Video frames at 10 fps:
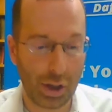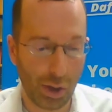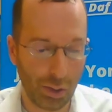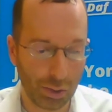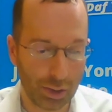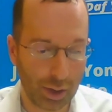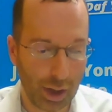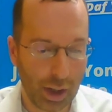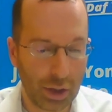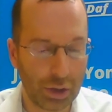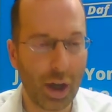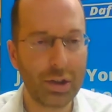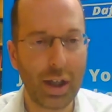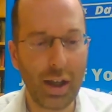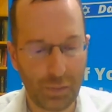hold?
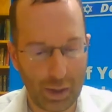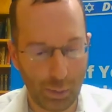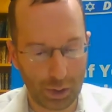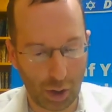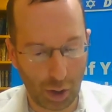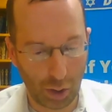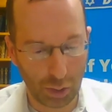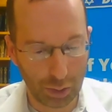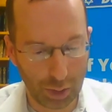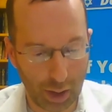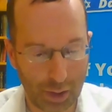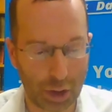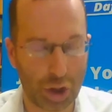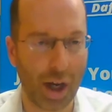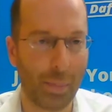If he were to hold that
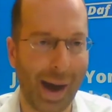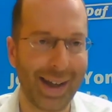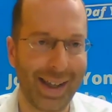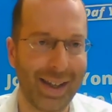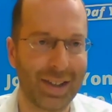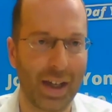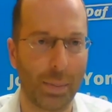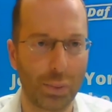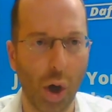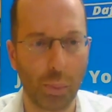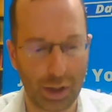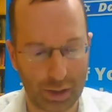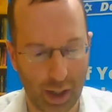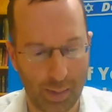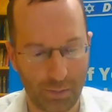Shabbat is an appropriate
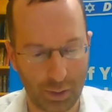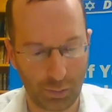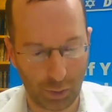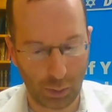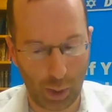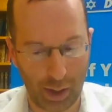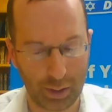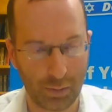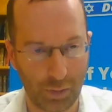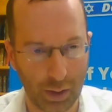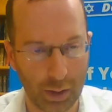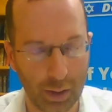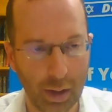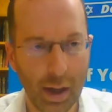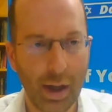time for wearing
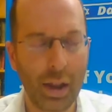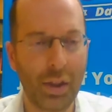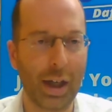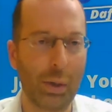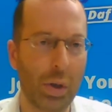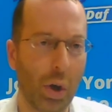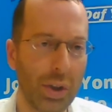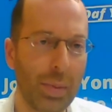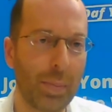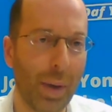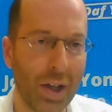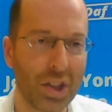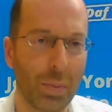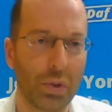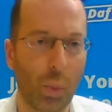tefillin, then it would only be
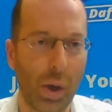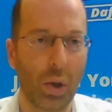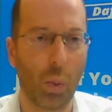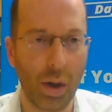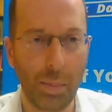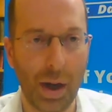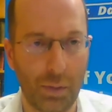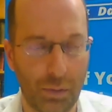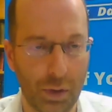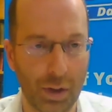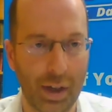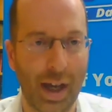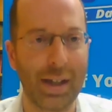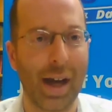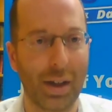possible to wear 1 pair of tefillin
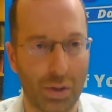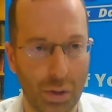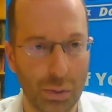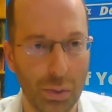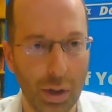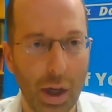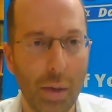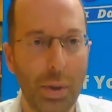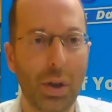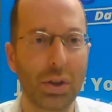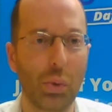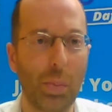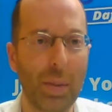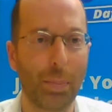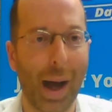and not 2, because it would
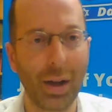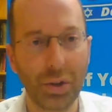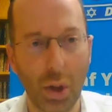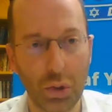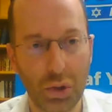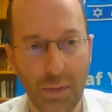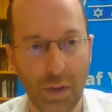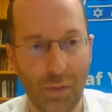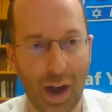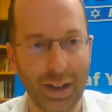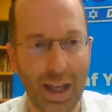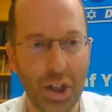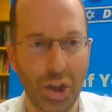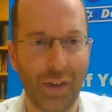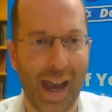be bal tosif, a
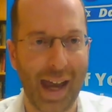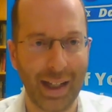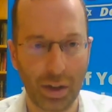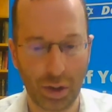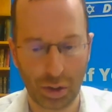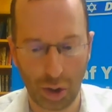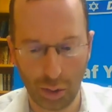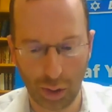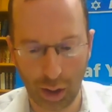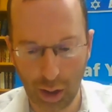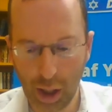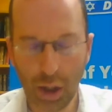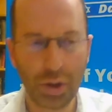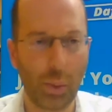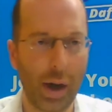violation of adding to the Torah,
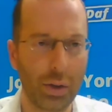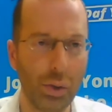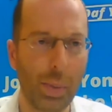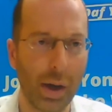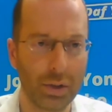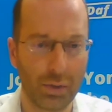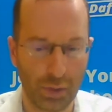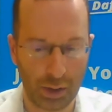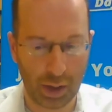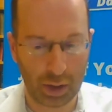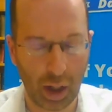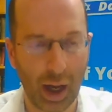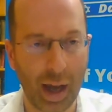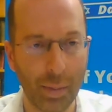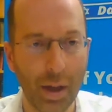to wear 2 pairs of tefillin at a
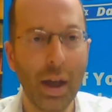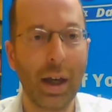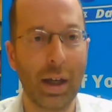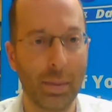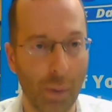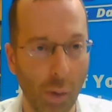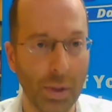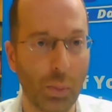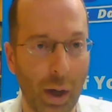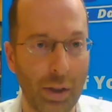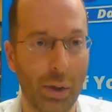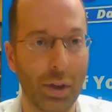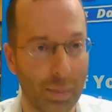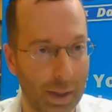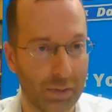time in a moment when there
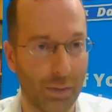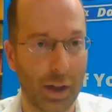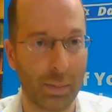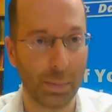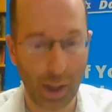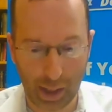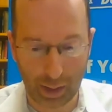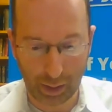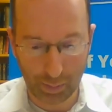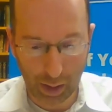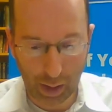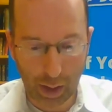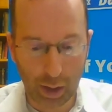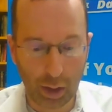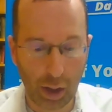is a mitzvah in play.
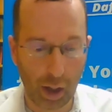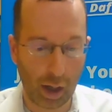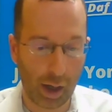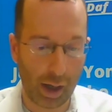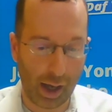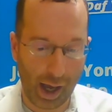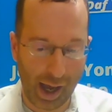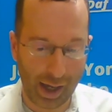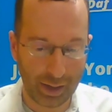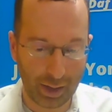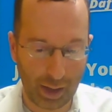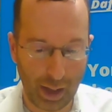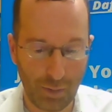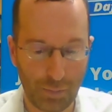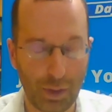And
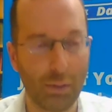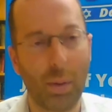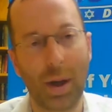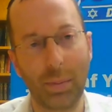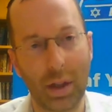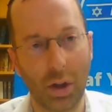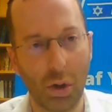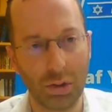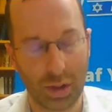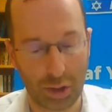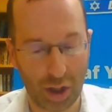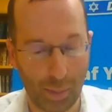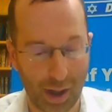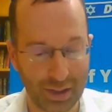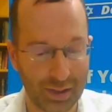if Rabbi Gamliel holds that
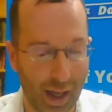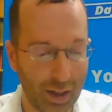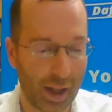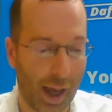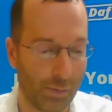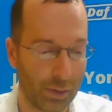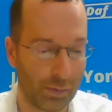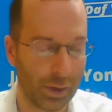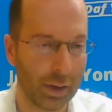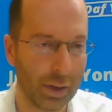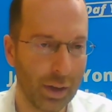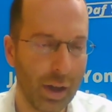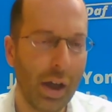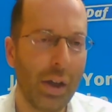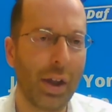Shabbat is not a time for tefillin,
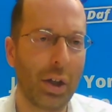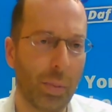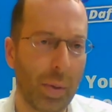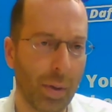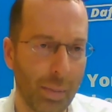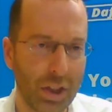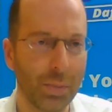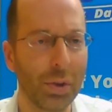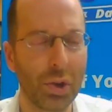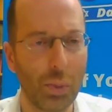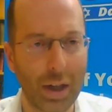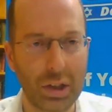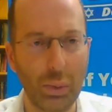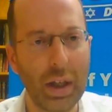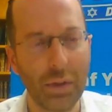then it should be permissible to
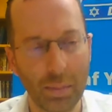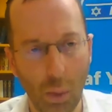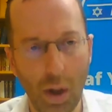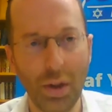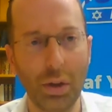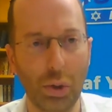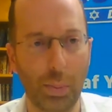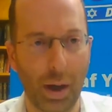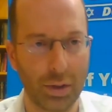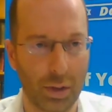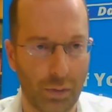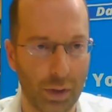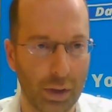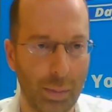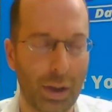rescue even more than 2 pairs of
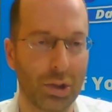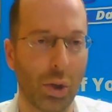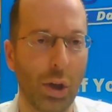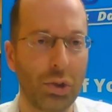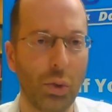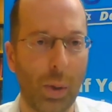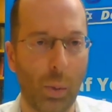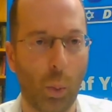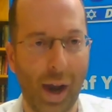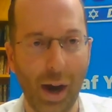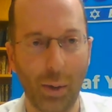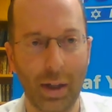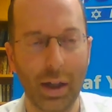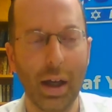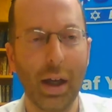tefillin, because as long as you wear it